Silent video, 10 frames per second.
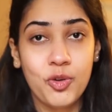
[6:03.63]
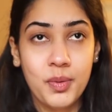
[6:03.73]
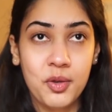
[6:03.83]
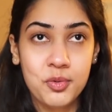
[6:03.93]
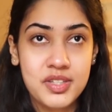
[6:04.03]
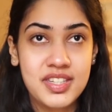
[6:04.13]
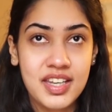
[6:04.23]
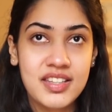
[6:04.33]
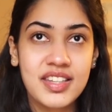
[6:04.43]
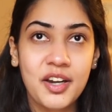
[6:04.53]
for my own
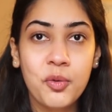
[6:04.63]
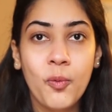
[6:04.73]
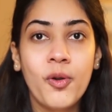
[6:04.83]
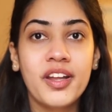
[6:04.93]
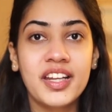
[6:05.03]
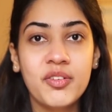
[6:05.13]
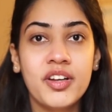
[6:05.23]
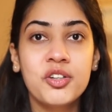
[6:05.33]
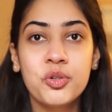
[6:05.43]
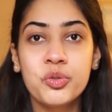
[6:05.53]
sense. I don't want
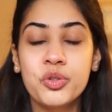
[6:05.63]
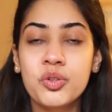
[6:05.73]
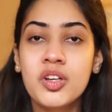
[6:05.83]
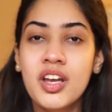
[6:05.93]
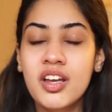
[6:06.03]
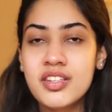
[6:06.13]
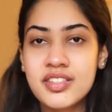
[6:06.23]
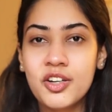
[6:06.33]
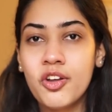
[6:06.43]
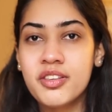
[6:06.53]
anyone to, you know,
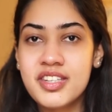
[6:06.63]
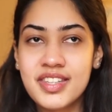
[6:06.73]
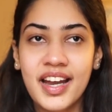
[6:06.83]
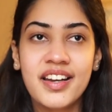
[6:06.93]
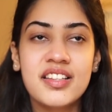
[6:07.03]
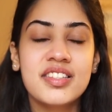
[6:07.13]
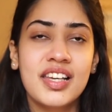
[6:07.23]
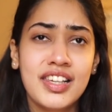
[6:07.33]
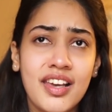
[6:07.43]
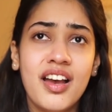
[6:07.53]
sit on the side and
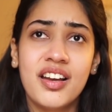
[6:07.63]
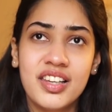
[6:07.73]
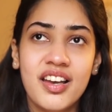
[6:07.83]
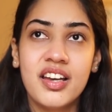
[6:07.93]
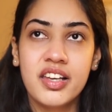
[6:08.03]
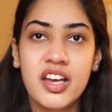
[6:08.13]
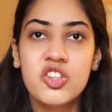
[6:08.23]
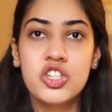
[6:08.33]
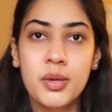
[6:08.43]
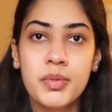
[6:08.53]
say yeah, yeah, yeah,
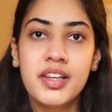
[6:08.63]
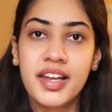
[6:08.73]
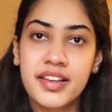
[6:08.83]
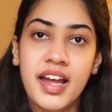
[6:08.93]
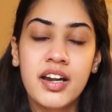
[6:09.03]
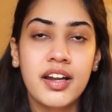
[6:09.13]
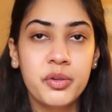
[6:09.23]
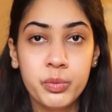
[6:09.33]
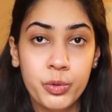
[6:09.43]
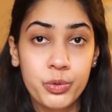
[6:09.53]
chum in like that. I
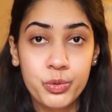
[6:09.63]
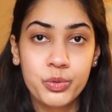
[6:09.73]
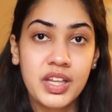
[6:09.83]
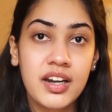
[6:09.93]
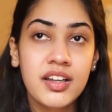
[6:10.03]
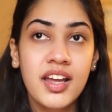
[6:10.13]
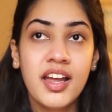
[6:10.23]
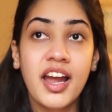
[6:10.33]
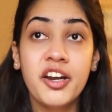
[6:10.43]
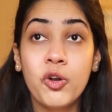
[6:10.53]
don't want to do that.
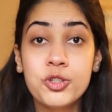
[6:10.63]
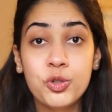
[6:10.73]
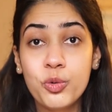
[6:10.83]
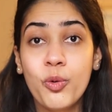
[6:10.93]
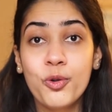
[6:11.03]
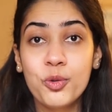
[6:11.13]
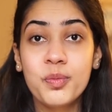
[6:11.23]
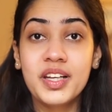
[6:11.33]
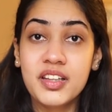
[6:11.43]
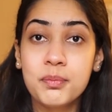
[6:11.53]
I also don't want to
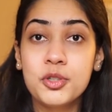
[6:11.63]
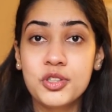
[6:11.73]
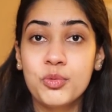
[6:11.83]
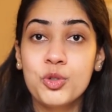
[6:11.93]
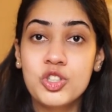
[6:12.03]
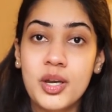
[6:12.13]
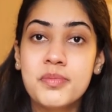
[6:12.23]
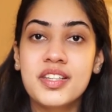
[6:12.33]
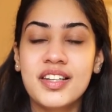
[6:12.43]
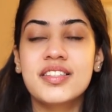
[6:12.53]
be the person who
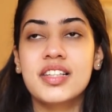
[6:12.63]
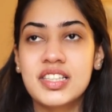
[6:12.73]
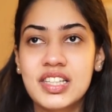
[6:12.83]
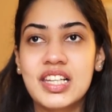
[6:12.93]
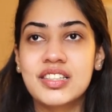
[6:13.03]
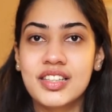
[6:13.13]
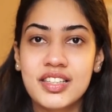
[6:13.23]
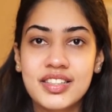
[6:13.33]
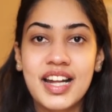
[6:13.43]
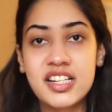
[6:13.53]
jumps in and says yes,
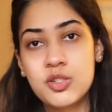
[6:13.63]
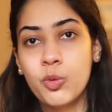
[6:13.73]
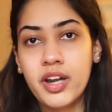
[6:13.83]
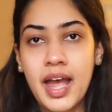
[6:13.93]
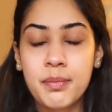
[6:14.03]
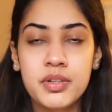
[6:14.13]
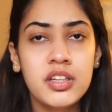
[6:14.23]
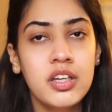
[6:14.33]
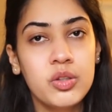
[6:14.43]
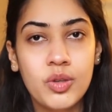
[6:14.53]
yes, that's what
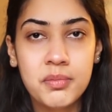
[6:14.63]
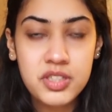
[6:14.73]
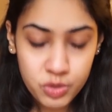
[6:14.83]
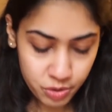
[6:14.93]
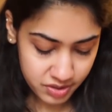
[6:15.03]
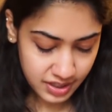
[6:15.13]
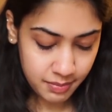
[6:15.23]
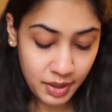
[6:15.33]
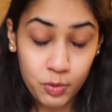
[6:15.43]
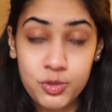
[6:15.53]
happened. No, I'm just going to say
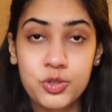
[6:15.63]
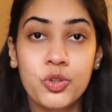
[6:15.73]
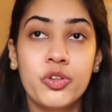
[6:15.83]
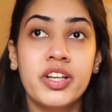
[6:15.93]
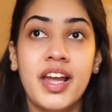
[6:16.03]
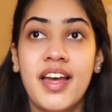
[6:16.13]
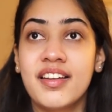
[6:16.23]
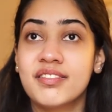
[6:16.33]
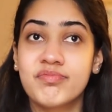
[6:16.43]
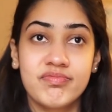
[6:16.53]
my own story,
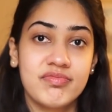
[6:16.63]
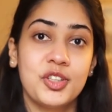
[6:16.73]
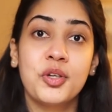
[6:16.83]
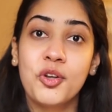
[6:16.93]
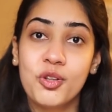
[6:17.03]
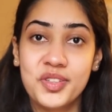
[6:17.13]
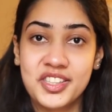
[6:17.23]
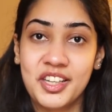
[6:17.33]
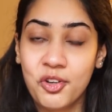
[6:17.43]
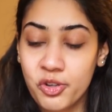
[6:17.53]
and you can always
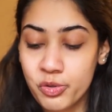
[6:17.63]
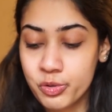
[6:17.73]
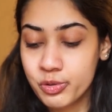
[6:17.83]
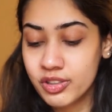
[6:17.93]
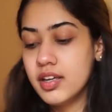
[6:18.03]
say your own.